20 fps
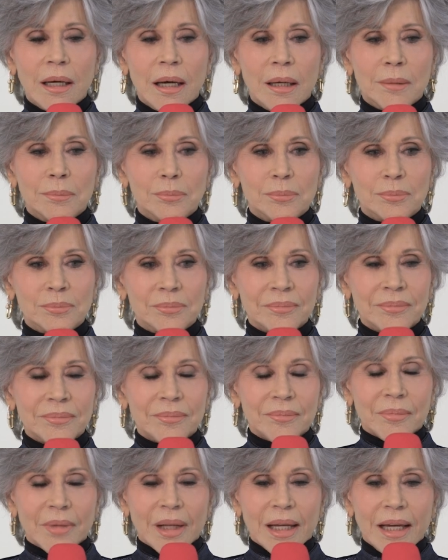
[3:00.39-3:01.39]
Um,
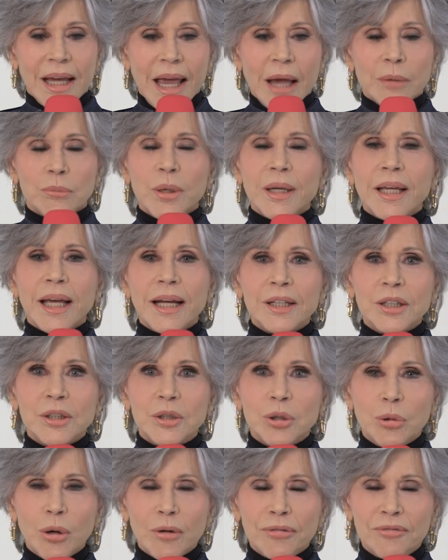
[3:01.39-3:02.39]
and we get
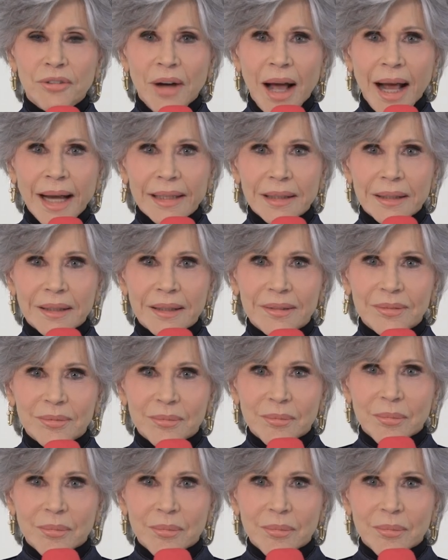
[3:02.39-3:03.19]
into a fight.